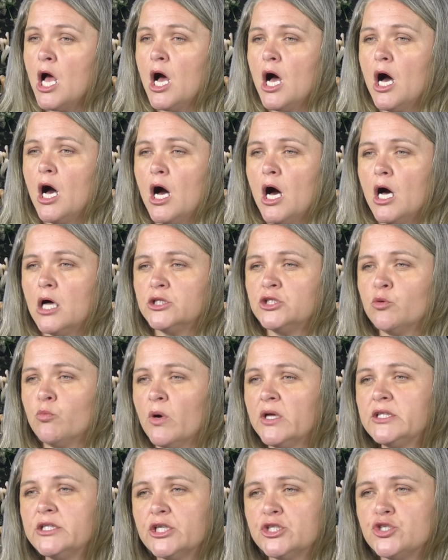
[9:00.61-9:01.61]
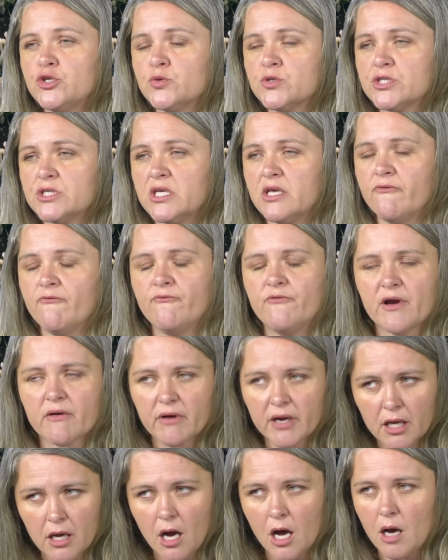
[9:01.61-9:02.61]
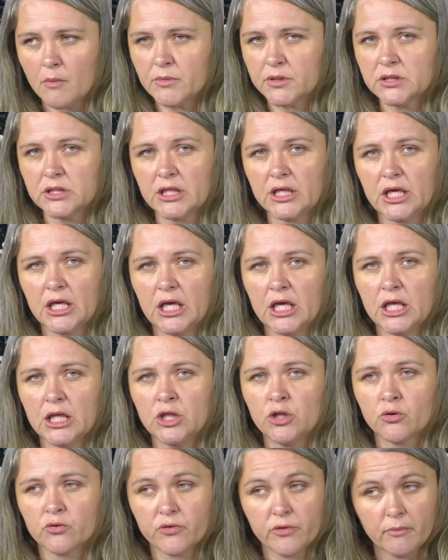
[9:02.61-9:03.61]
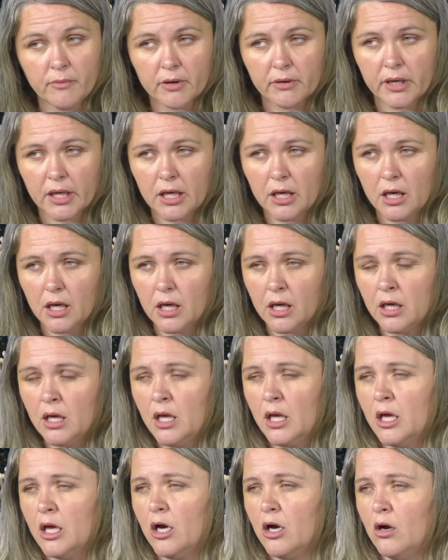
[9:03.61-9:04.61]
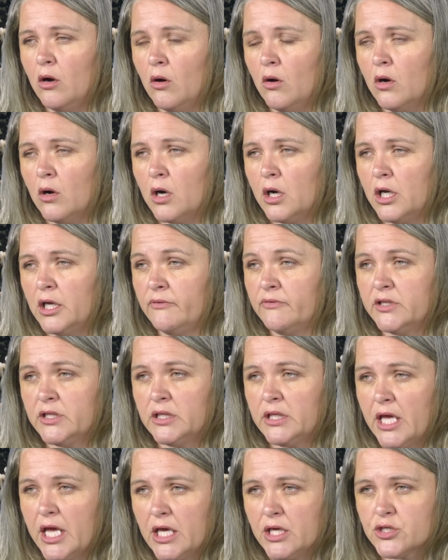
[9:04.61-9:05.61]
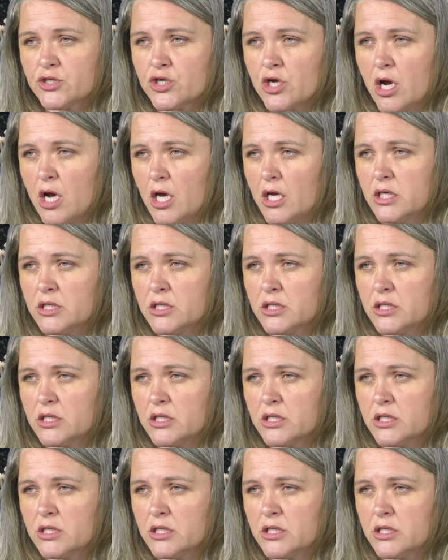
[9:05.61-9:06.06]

The one that you see very commonly in North America or even in Asia